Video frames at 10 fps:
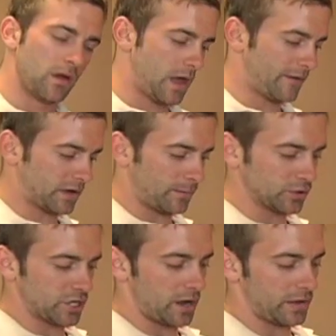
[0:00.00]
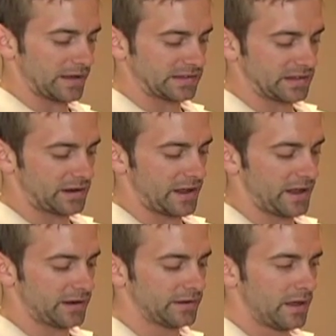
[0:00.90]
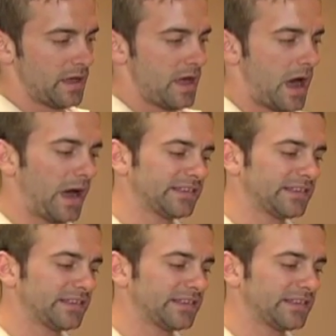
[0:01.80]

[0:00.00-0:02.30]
Have a couple shot glasses on hand. I